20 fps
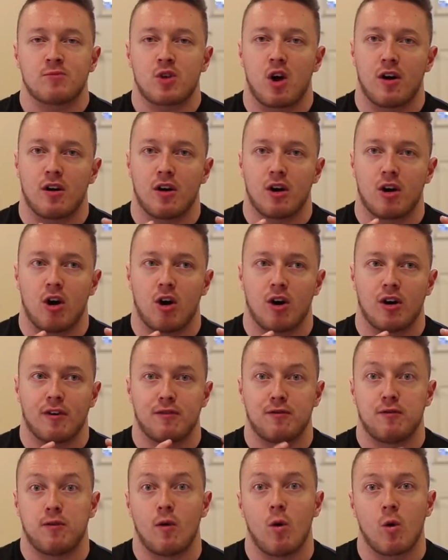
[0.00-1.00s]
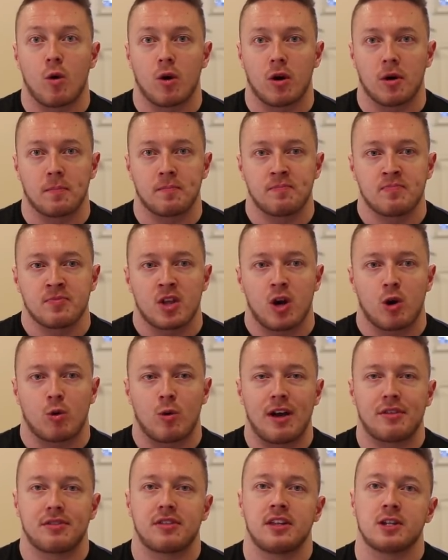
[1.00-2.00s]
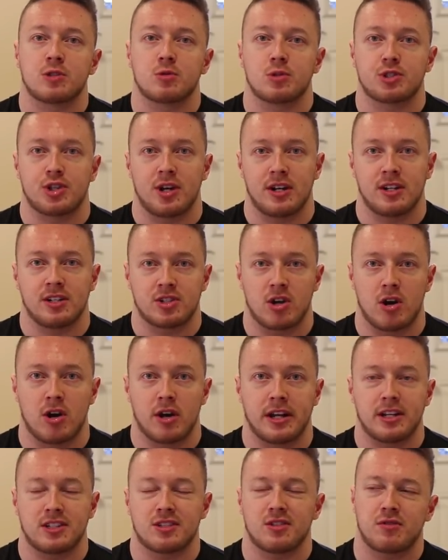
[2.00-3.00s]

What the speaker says: our form around things we're trying to target.